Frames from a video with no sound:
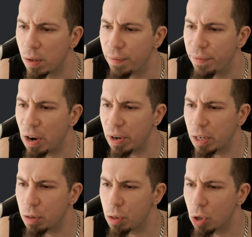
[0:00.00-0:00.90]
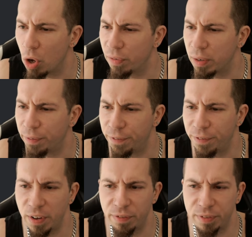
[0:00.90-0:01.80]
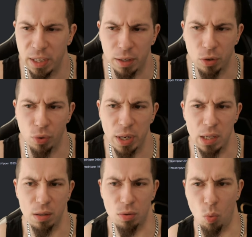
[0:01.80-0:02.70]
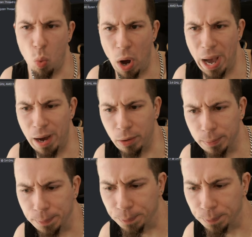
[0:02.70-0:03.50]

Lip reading: very conservative, 50 degrees. Wow.